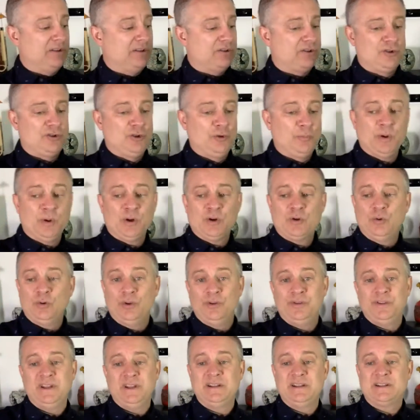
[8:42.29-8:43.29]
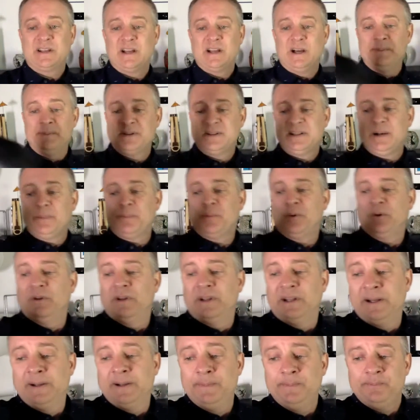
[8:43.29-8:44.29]
it's super cool. These come
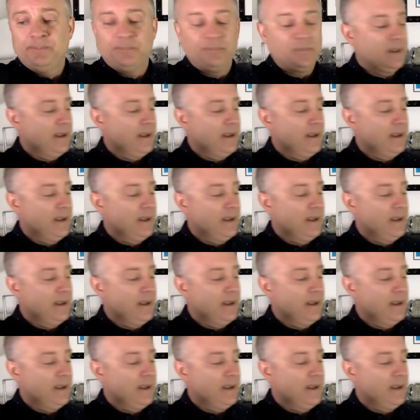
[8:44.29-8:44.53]
separately.